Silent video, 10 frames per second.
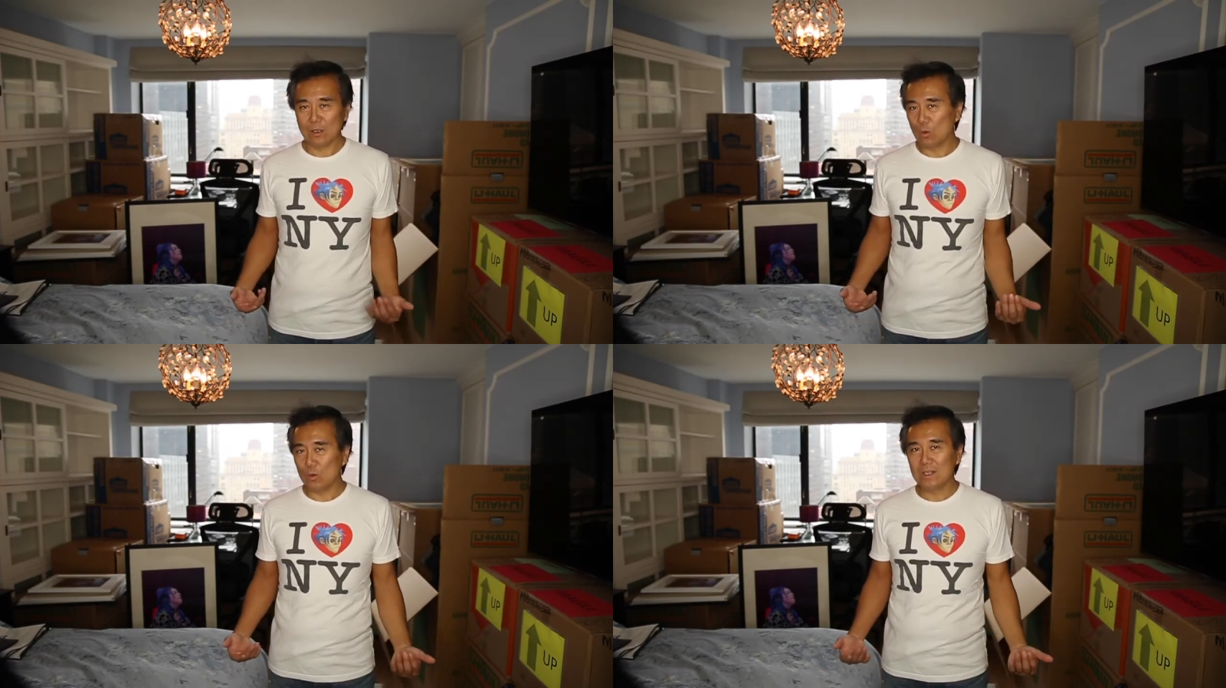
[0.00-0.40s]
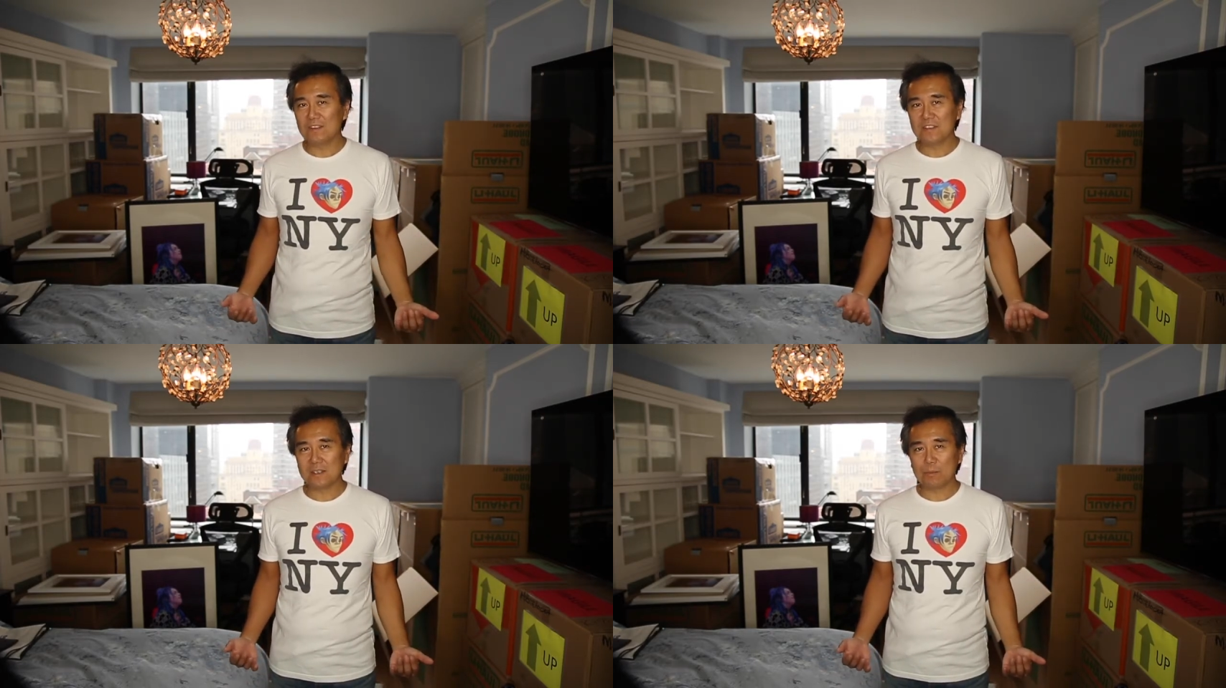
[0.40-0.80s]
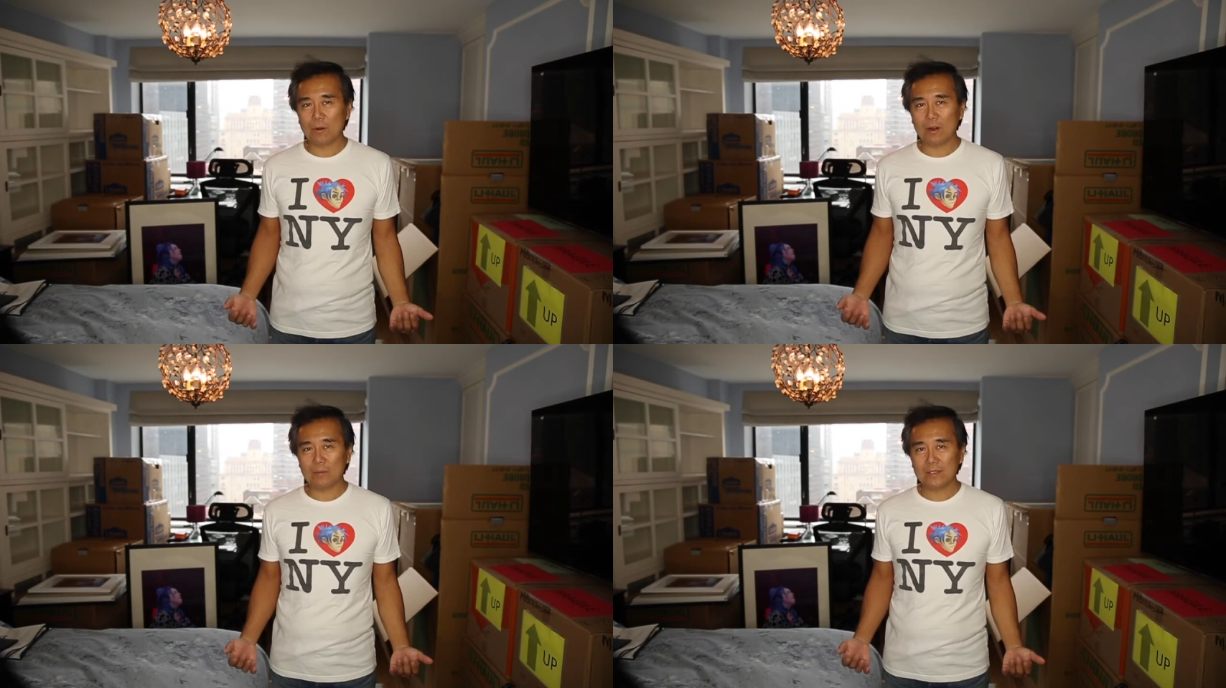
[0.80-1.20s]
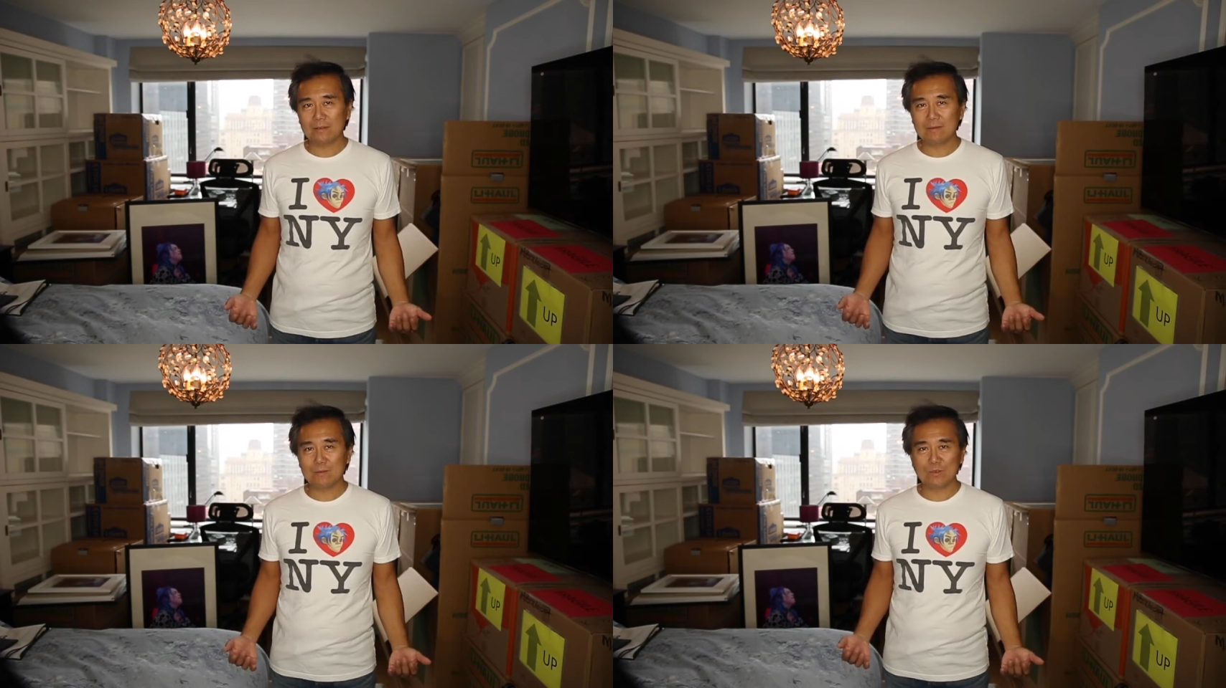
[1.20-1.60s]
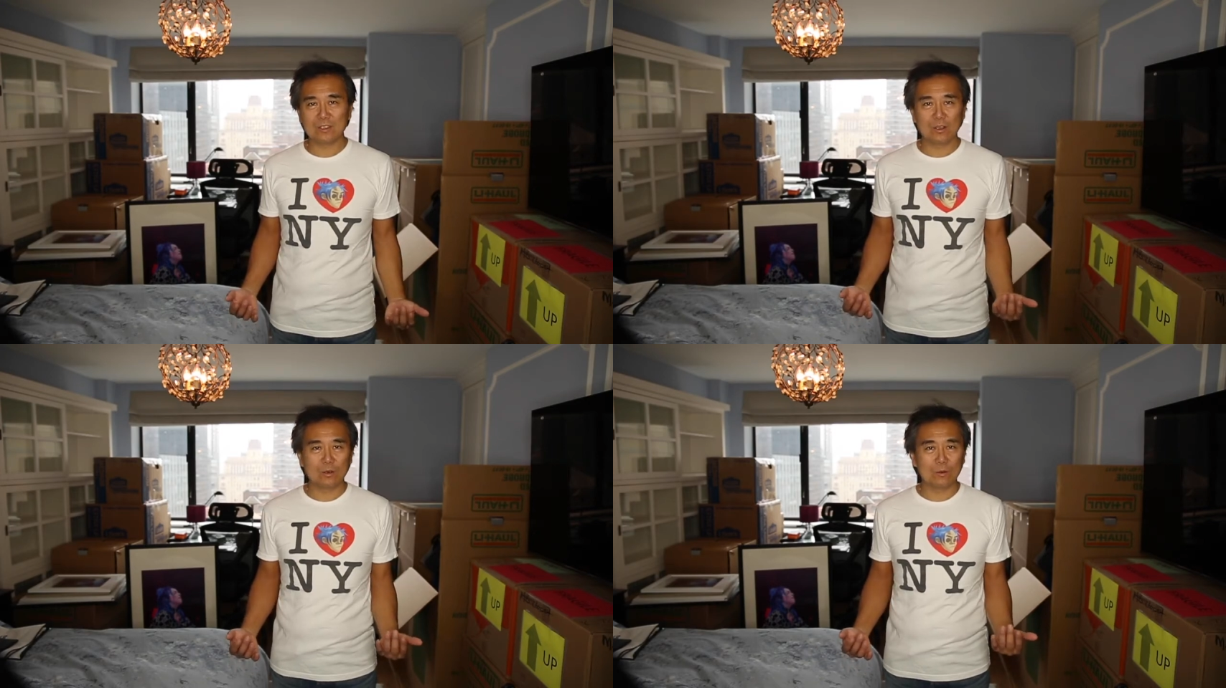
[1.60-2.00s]
We lived in an apartment,
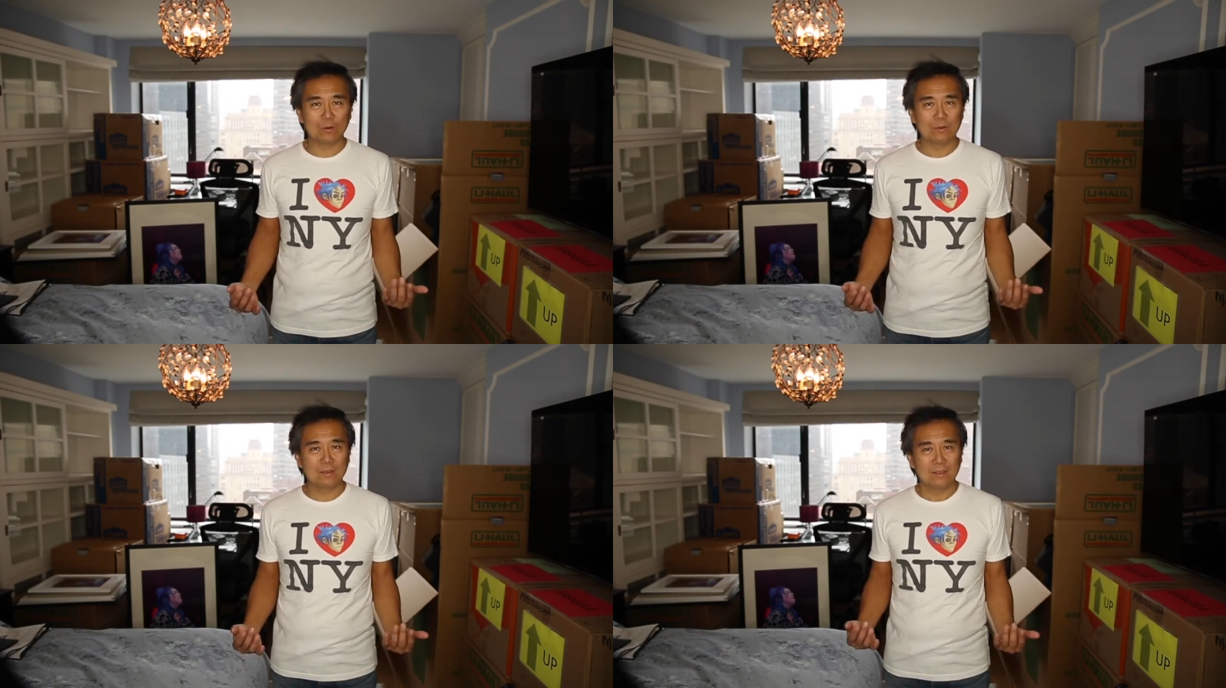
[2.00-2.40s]
so